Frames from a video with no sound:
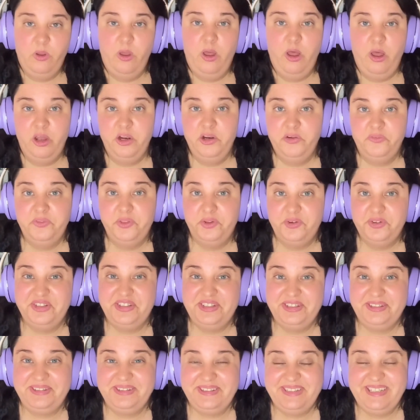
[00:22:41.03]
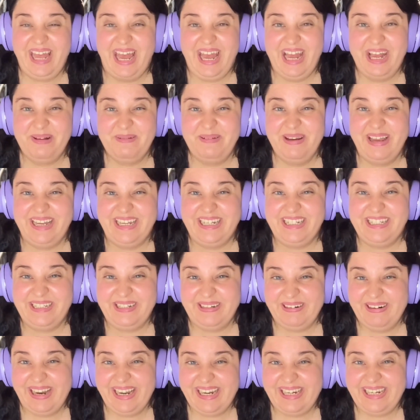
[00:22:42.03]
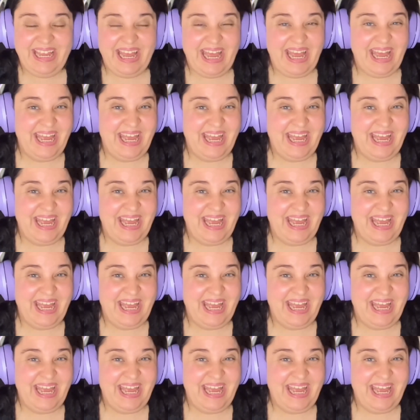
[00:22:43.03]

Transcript: all of those timelines, right?